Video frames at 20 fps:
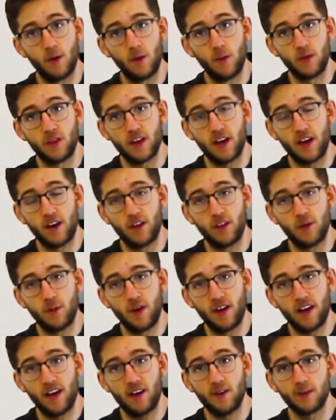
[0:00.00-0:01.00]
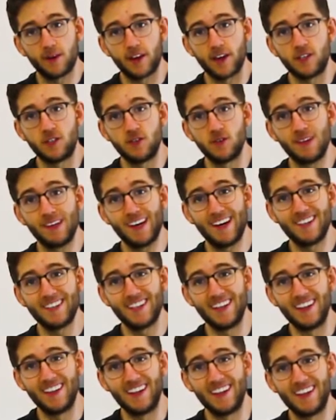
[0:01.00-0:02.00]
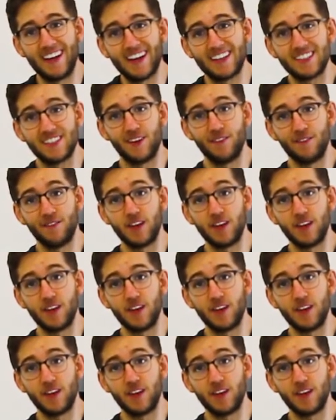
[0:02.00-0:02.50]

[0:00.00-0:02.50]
with that out of the way, I'll see you guys.